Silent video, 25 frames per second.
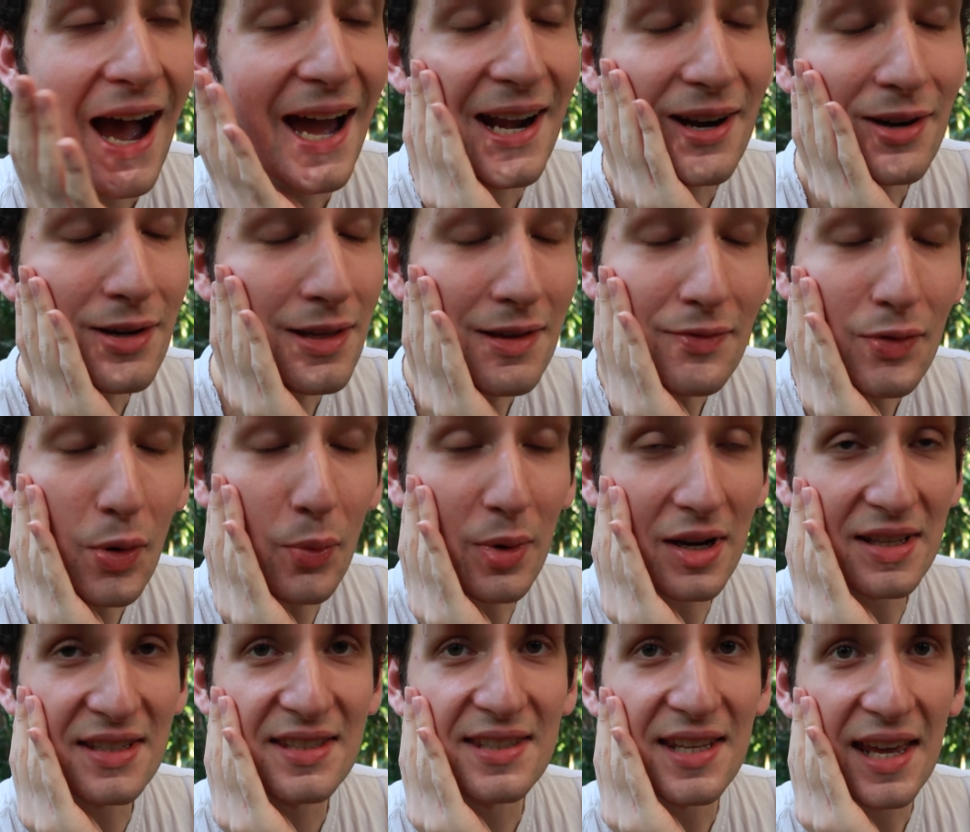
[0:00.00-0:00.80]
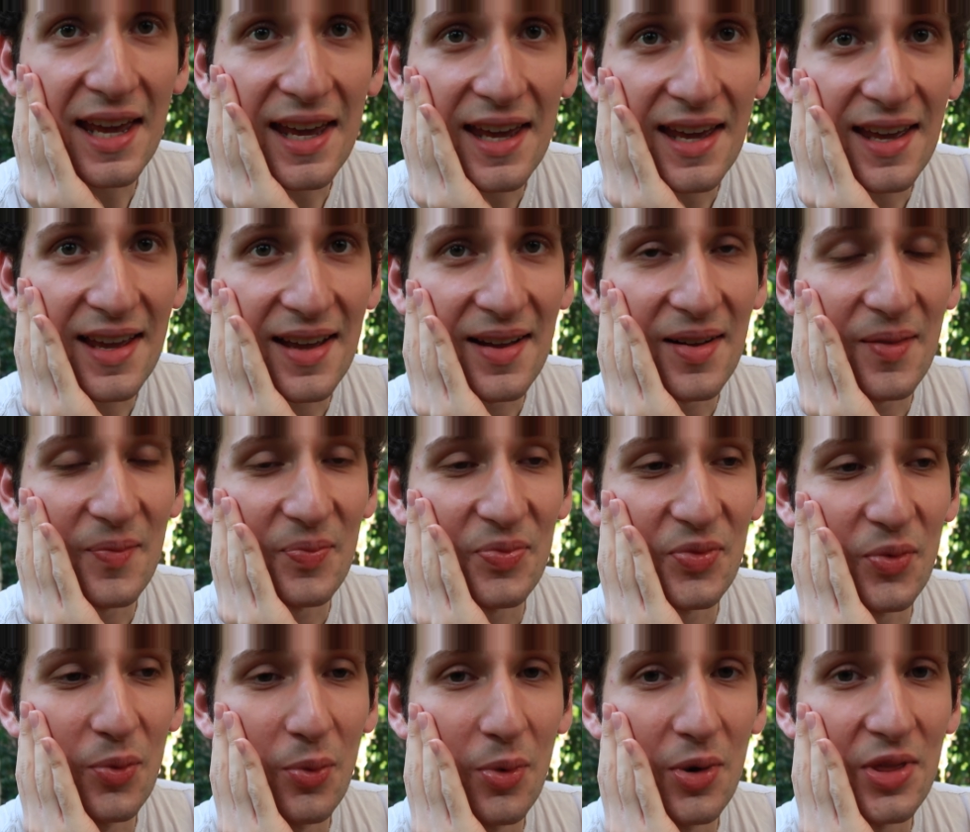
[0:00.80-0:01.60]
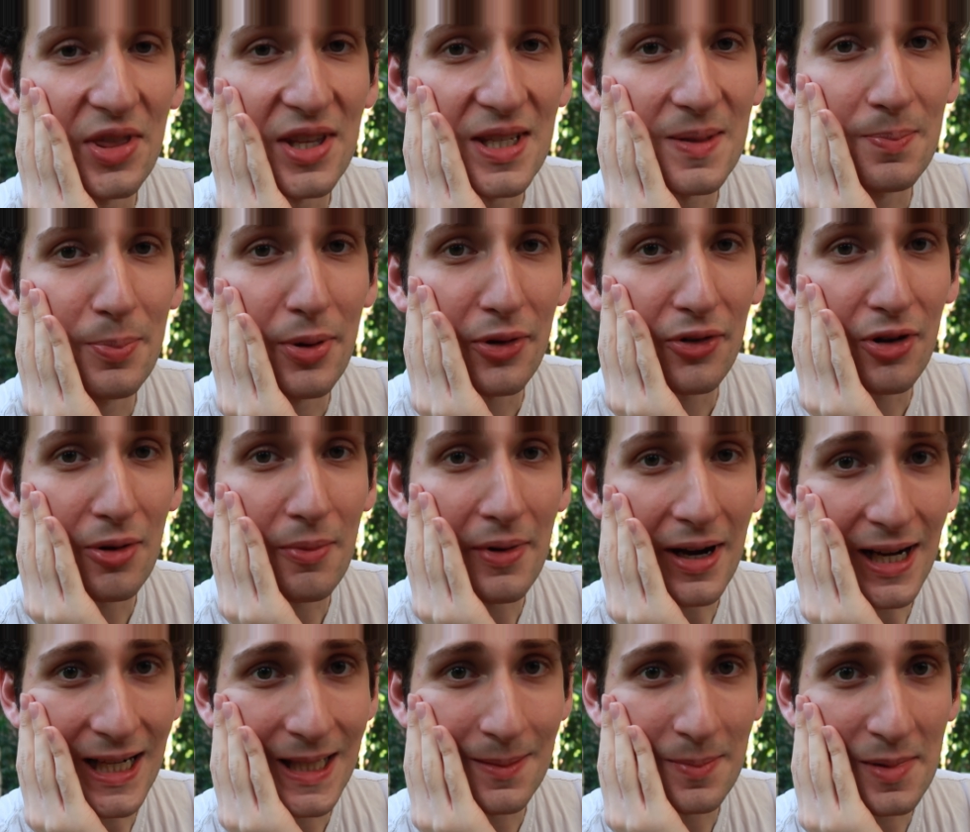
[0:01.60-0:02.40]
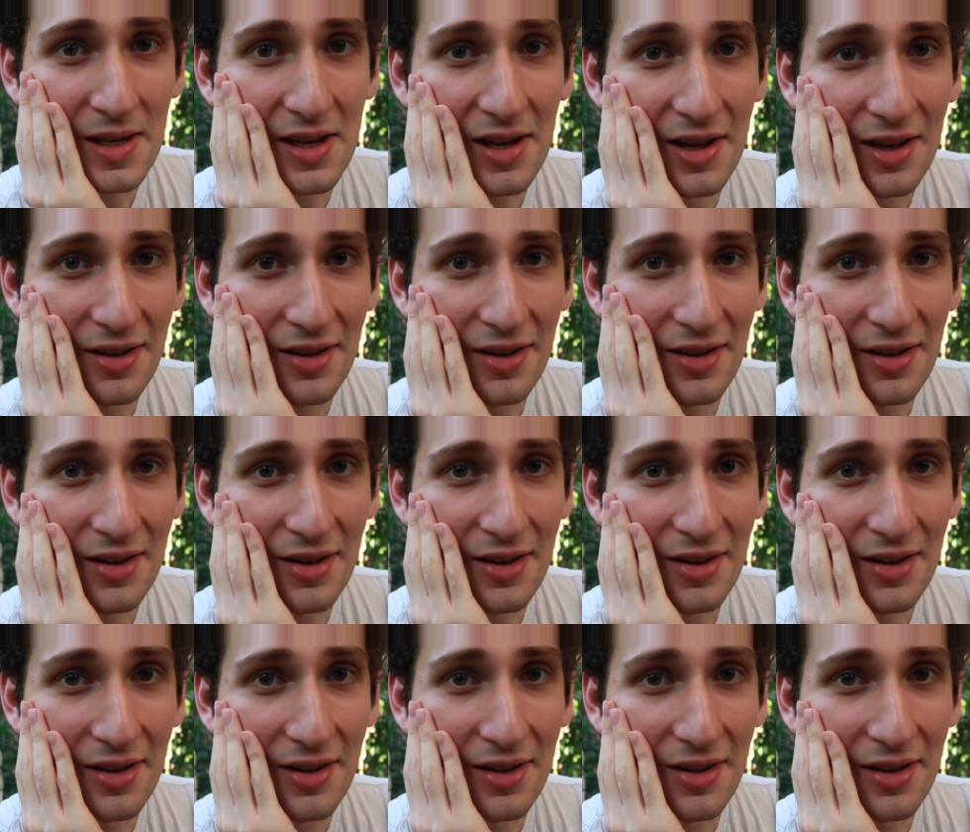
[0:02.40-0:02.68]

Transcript: I don't even want to say what this book reminds me